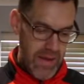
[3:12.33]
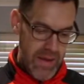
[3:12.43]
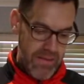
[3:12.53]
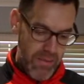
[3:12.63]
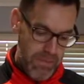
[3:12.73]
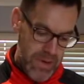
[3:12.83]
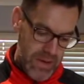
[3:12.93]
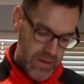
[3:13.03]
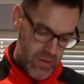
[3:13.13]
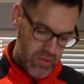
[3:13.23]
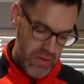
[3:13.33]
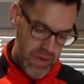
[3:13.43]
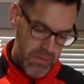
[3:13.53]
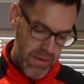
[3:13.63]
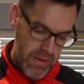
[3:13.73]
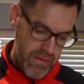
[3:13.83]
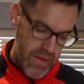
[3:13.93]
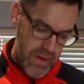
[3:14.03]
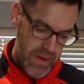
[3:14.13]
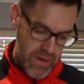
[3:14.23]
and have a big stringy bit
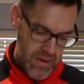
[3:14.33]
of